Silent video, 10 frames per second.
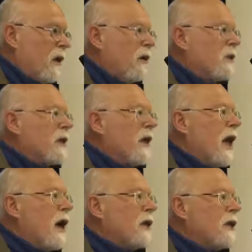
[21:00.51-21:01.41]
He was the
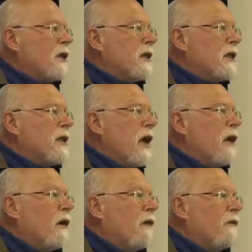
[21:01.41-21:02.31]
largest
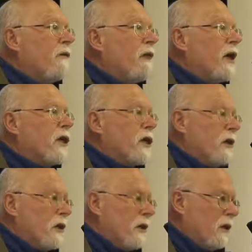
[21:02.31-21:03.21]
seller of
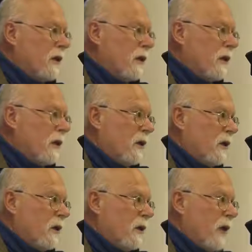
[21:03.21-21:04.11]
fiction
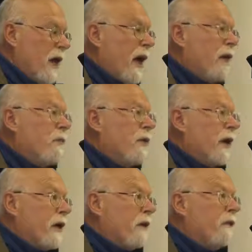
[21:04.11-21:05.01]
in
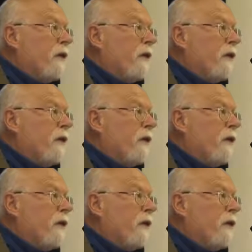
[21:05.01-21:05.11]
Britain, the